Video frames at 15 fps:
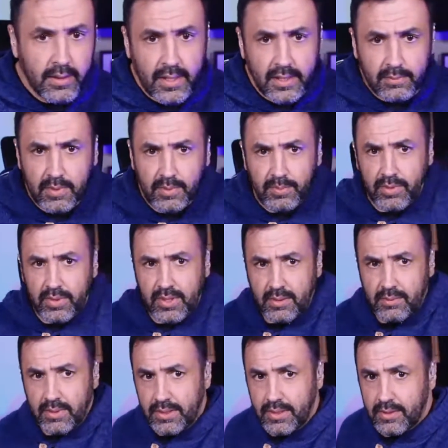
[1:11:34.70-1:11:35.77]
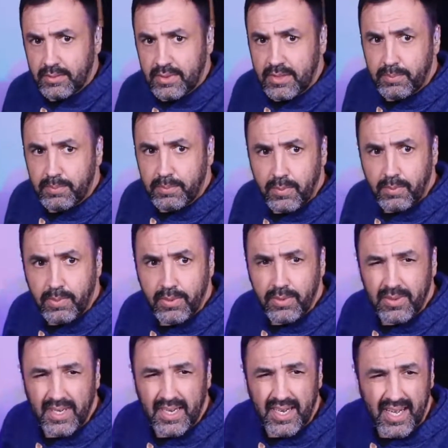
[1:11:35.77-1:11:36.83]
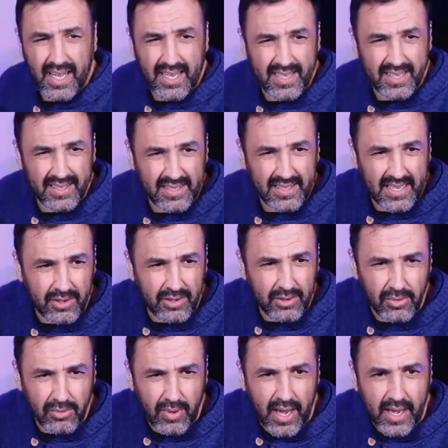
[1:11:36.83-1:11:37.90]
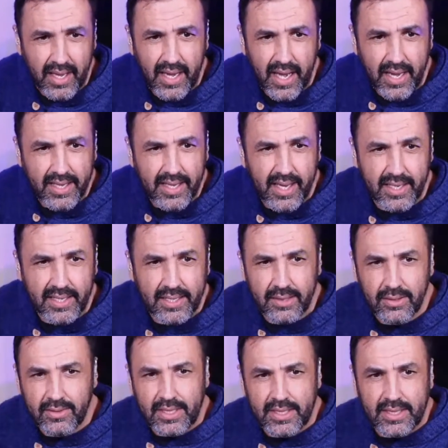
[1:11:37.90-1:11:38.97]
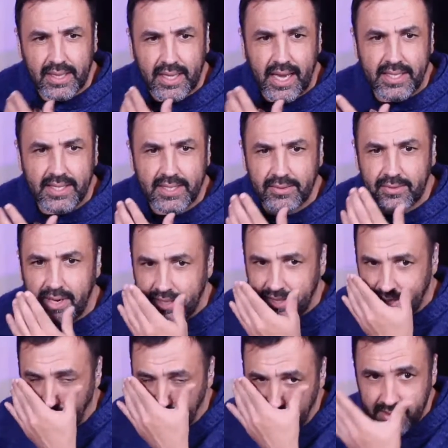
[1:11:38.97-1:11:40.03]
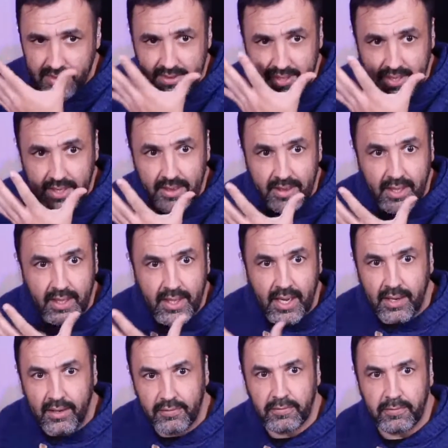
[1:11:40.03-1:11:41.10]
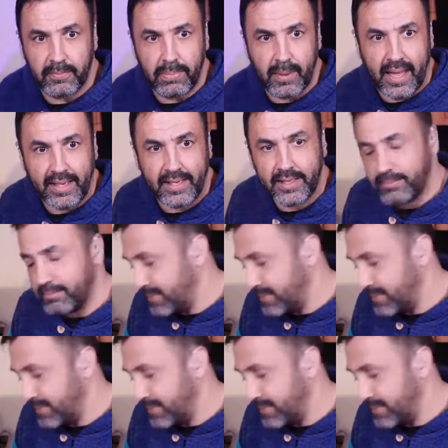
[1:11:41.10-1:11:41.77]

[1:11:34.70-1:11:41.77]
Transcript: let me put them a little bit purple. And I don't know why I can't look at lights right now, because they kind of blinded